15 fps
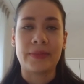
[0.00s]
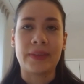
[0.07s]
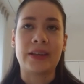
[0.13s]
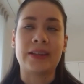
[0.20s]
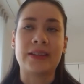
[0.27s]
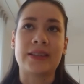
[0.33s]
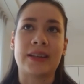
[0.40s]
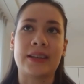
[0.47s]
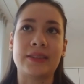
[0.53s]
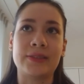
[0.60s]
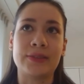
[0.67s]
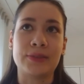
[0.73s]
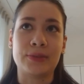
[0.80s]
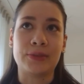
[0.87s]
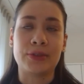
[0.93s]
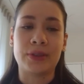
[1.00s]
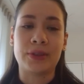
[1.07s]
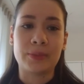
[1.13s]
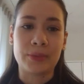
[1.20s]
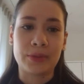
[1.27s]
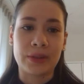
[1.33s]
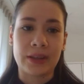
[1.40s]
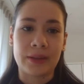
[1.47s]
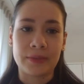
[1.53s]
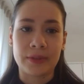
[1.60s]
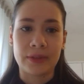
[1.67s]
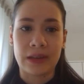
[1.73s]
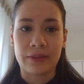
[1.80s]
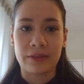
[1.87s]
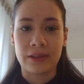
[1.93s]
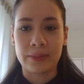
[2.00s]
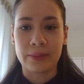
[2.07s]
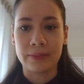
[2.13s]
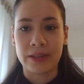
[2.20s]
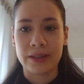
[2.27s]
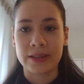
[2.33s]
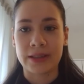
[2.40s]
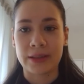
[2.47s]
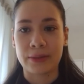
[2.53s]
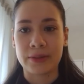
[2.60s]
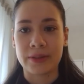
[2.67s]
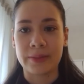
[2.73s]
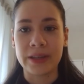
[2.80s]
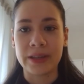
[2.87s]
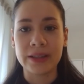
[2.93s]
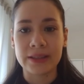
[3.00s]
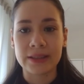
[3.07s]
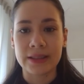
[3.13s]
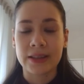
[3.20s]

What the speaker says: I decided to join the bootcamp to level up my skills a bit,